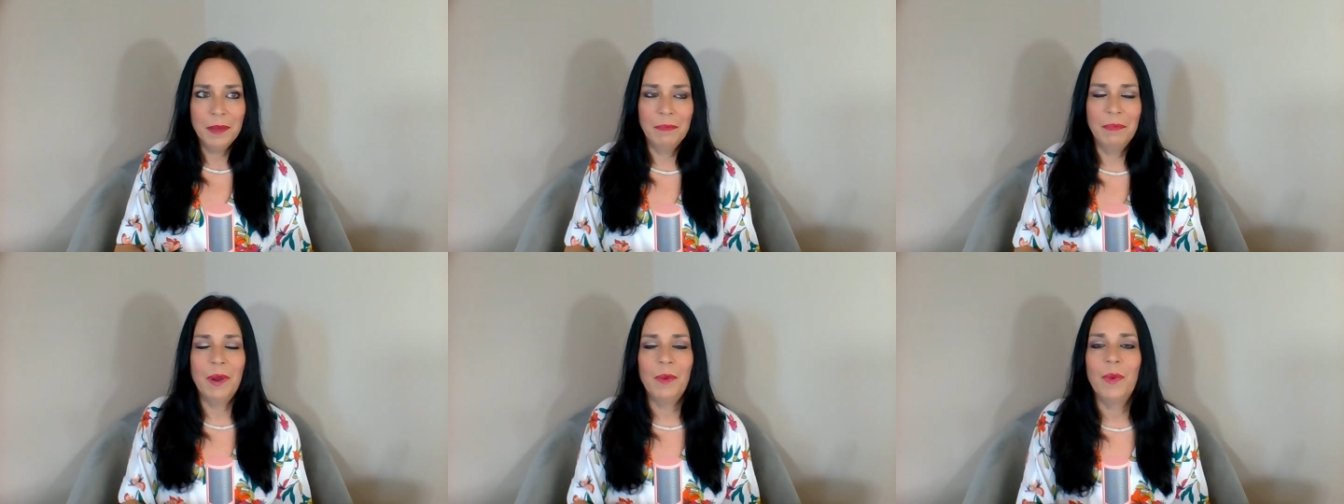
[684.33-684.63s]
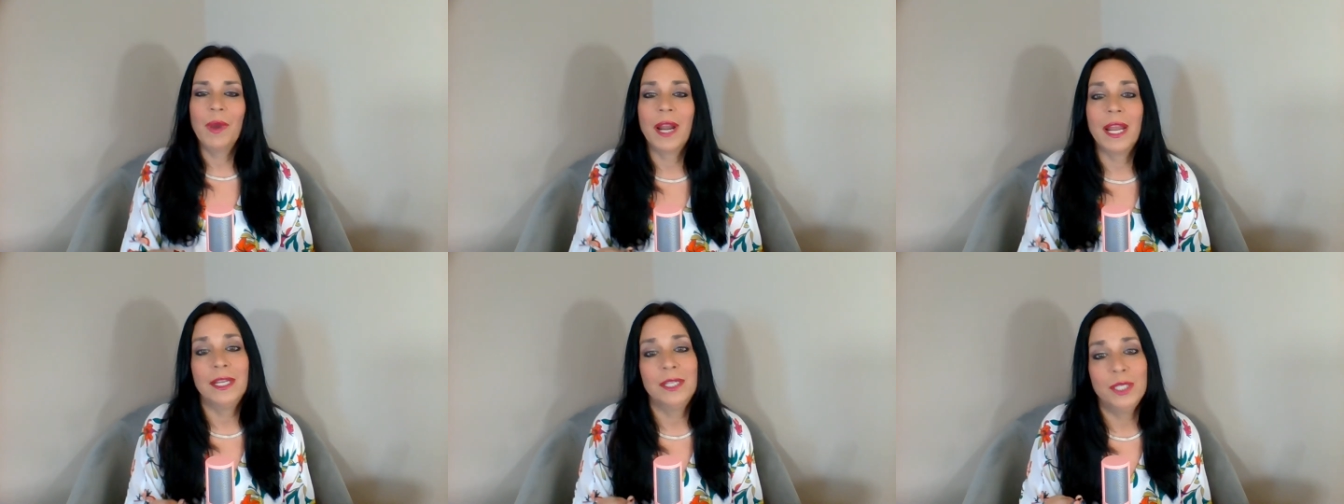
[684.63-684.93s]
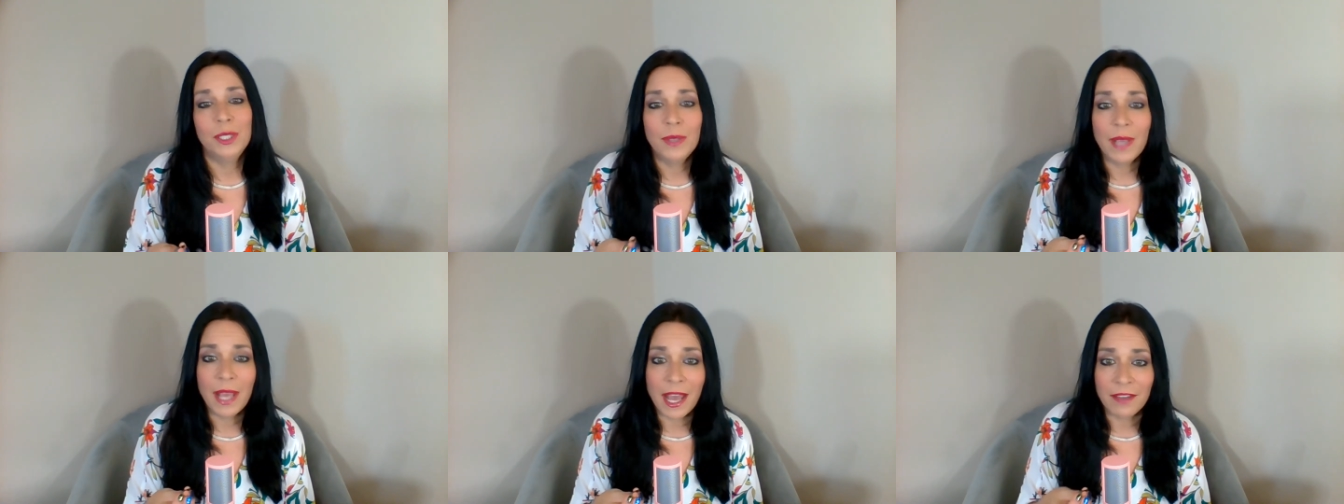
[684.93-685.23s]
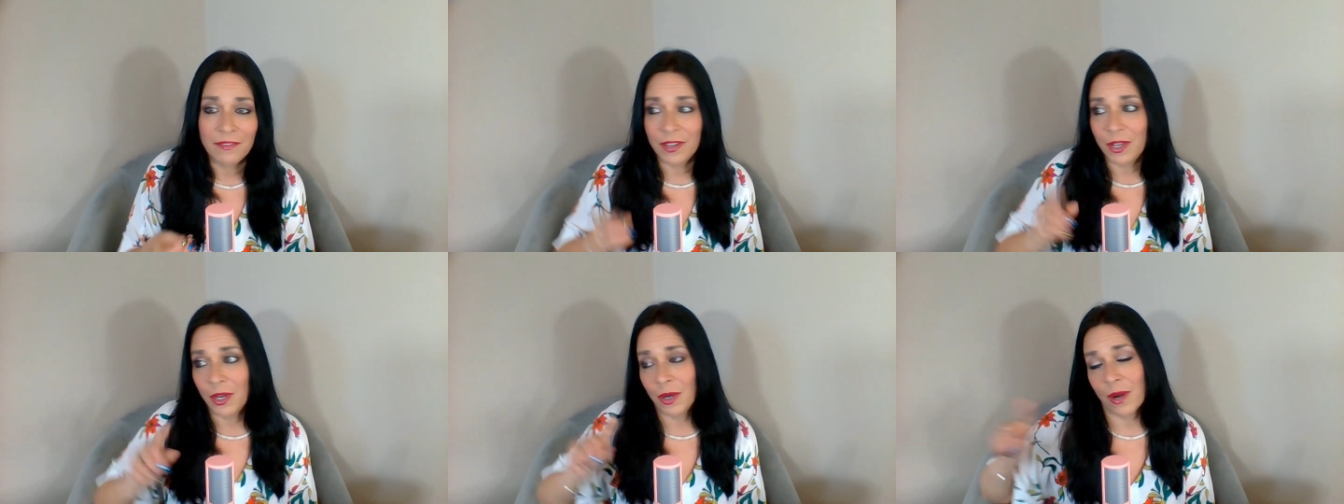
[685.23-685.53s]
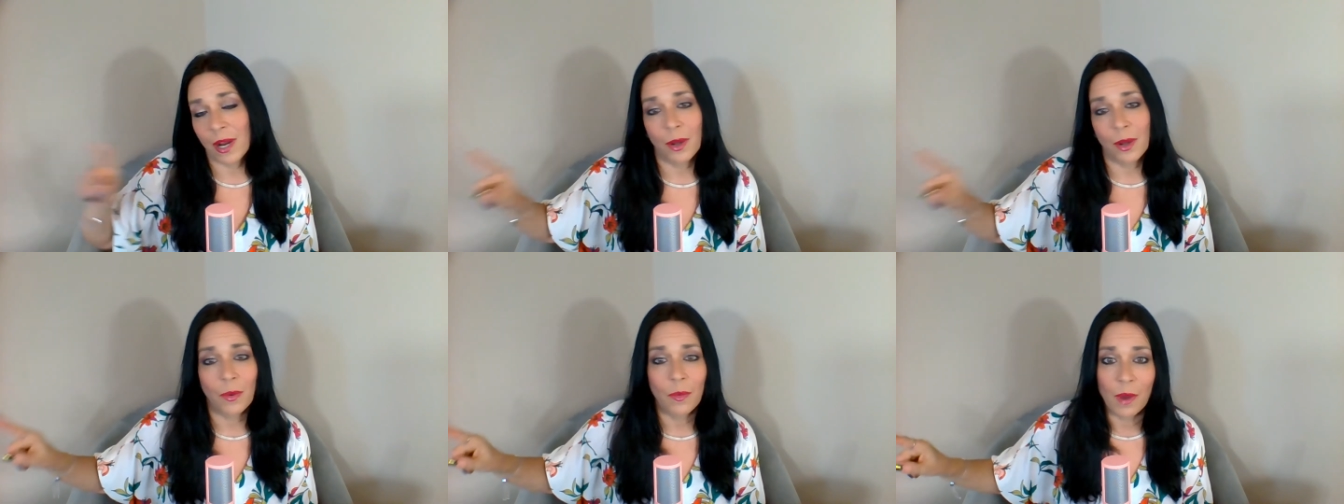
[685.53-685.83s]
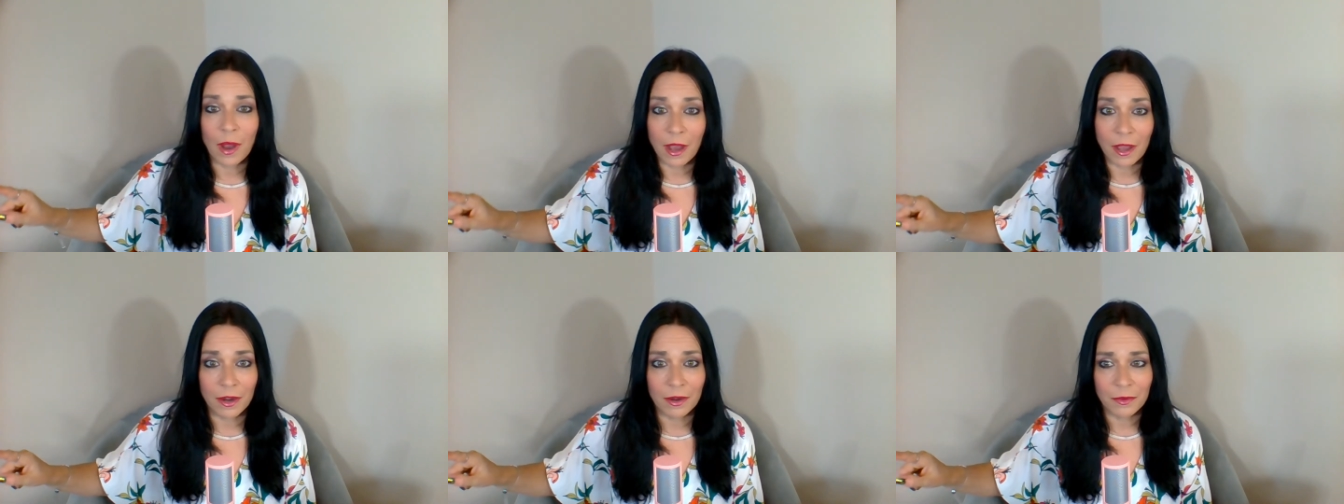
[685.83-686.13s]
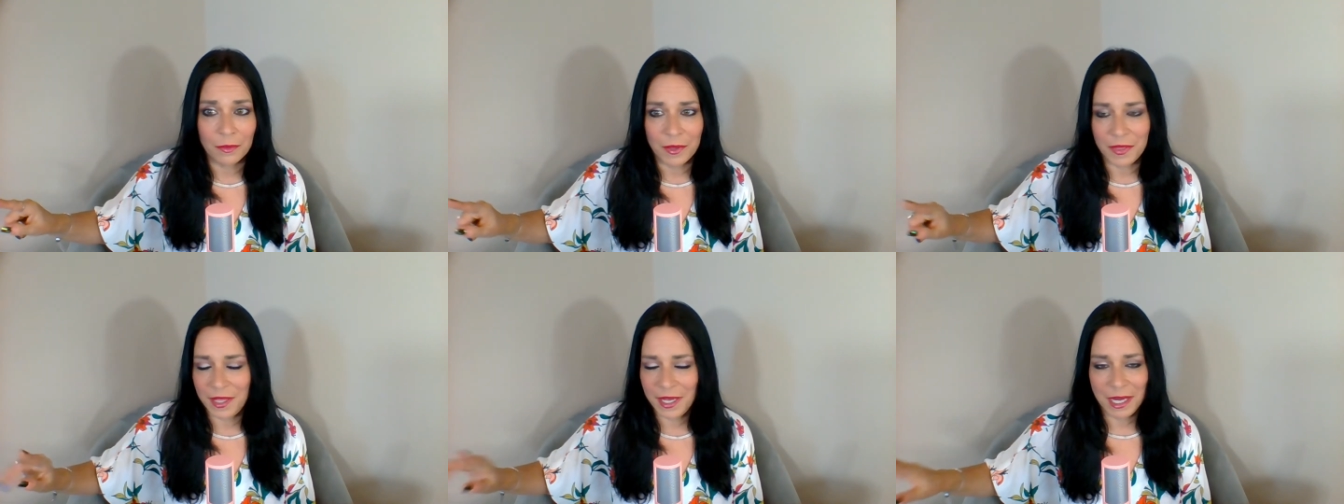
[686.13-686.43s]
But what I do have here, I don't want
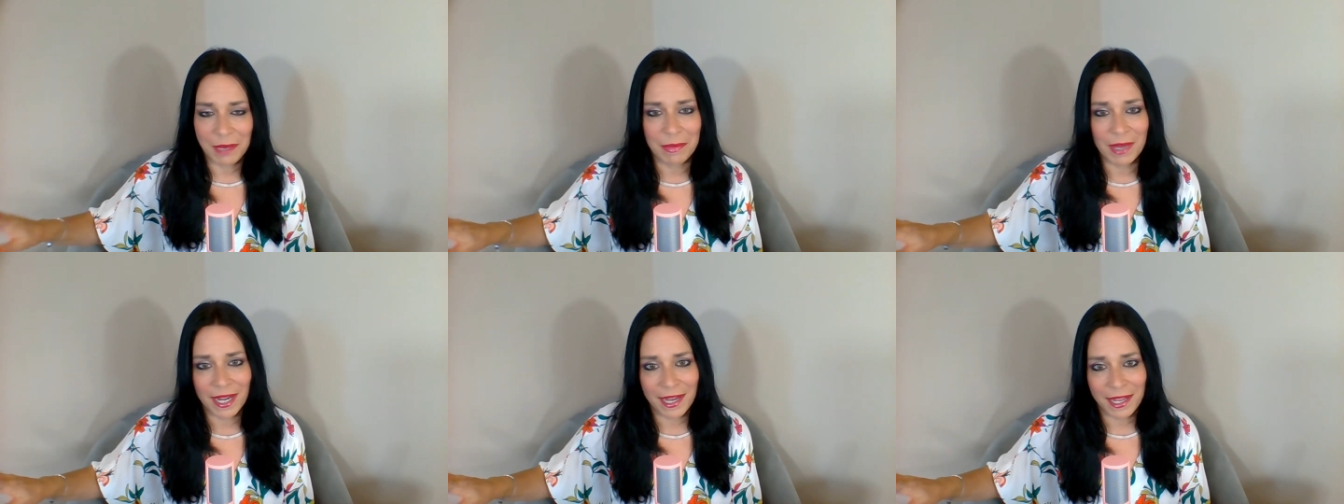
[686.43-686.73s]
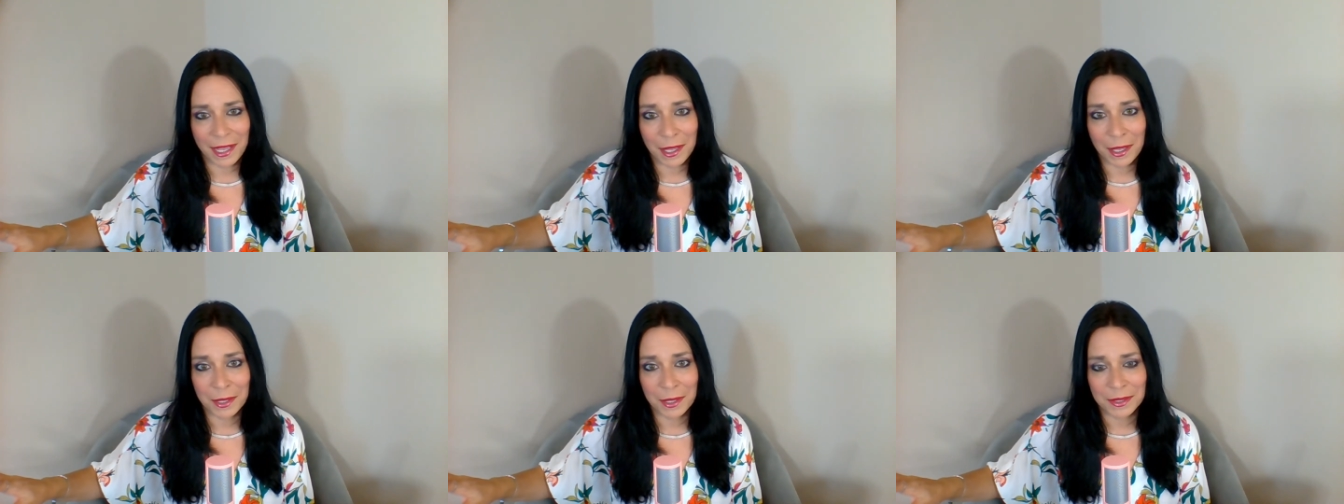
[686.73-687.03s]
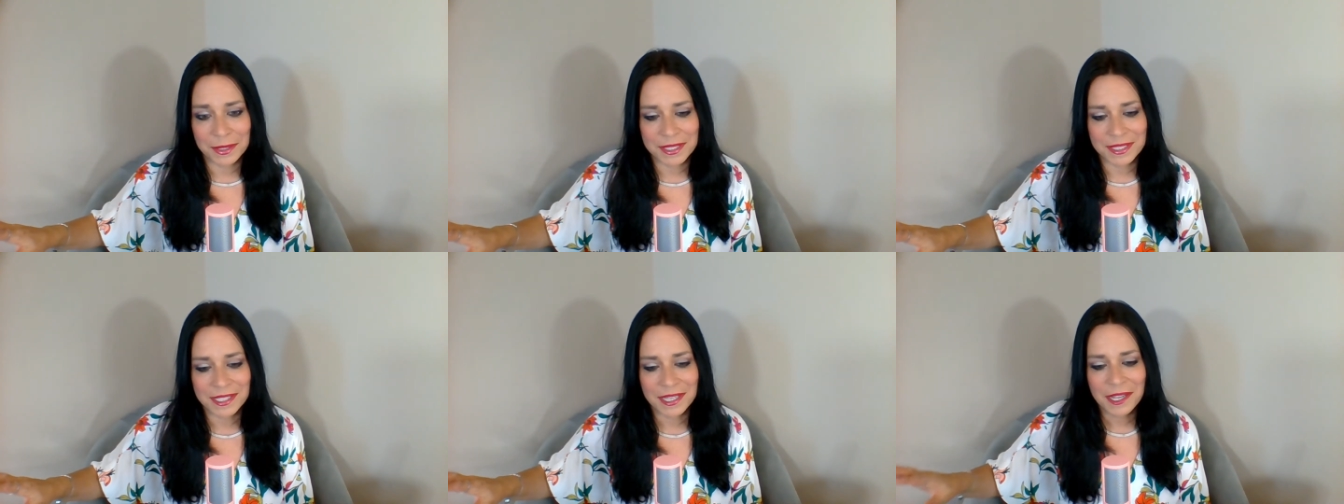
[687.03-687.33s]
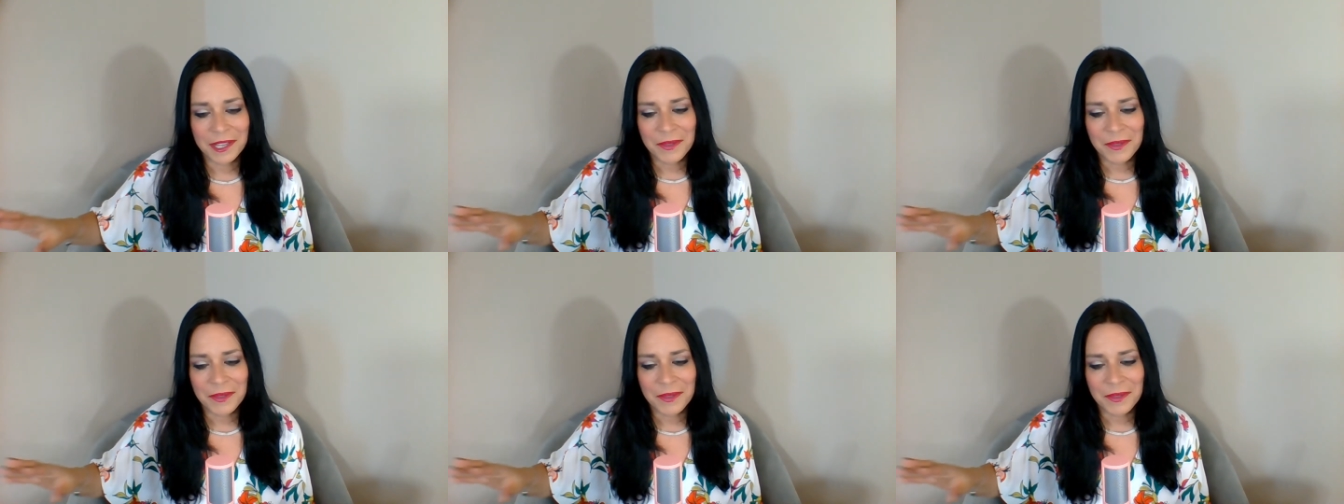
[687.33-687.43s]
with anybody else.